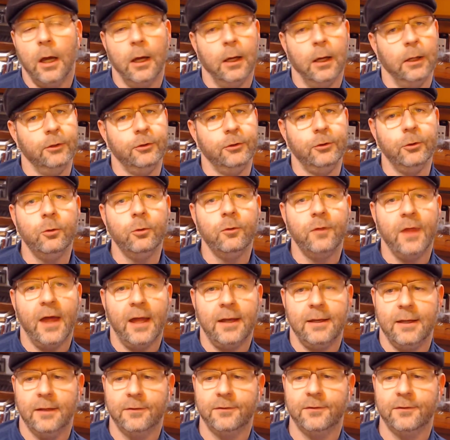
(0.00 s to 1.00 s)
do that
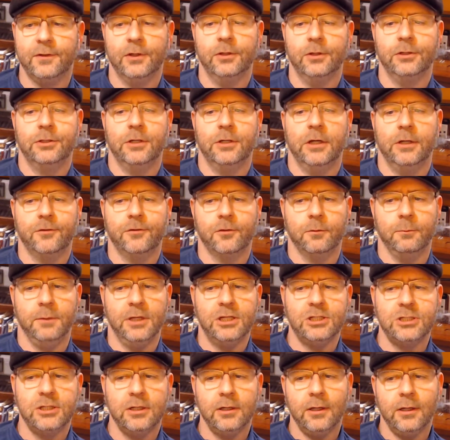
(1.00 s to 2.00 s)
necessary
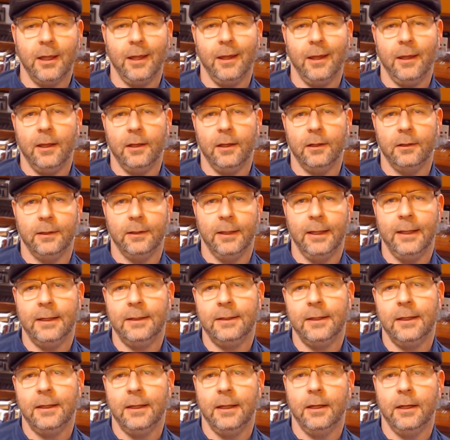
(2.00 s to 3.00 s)
transformation, and land
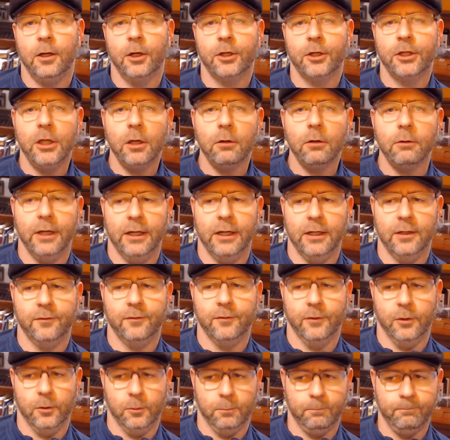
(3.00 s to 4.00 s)
it in our curated
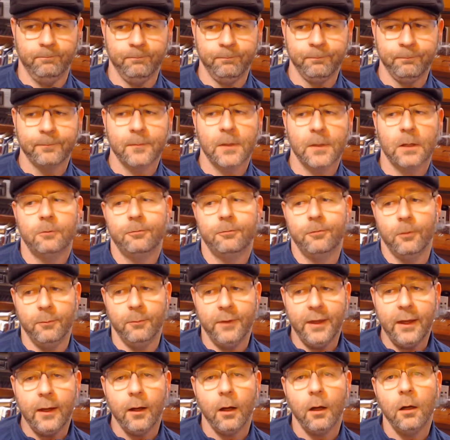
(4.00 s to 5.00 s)
zone. From
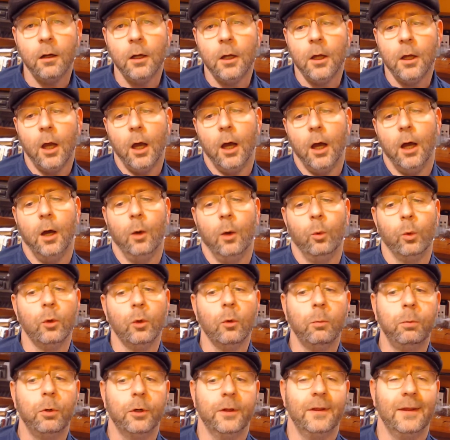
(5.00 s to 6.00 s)
there, we will
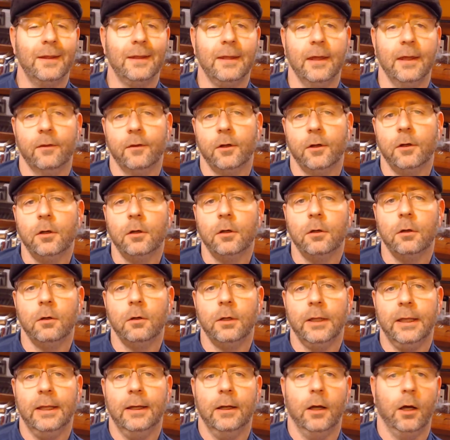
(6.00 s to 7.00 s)
put it together
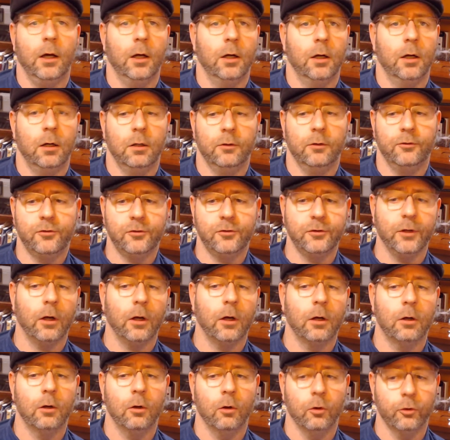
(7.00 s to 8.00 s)
in our star
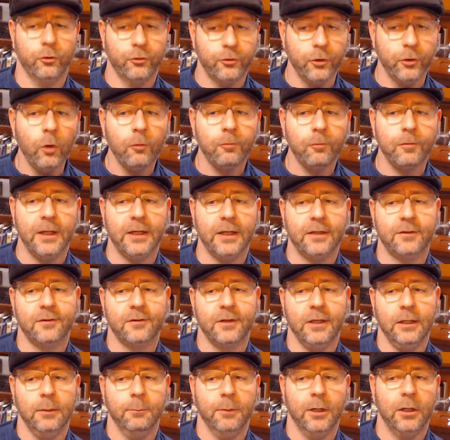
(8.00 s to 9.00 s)
or snowflake
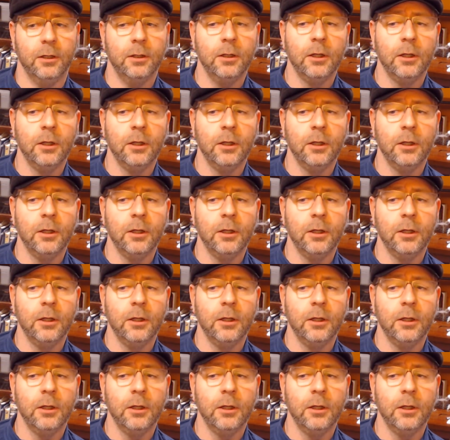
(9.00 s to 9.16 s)
schema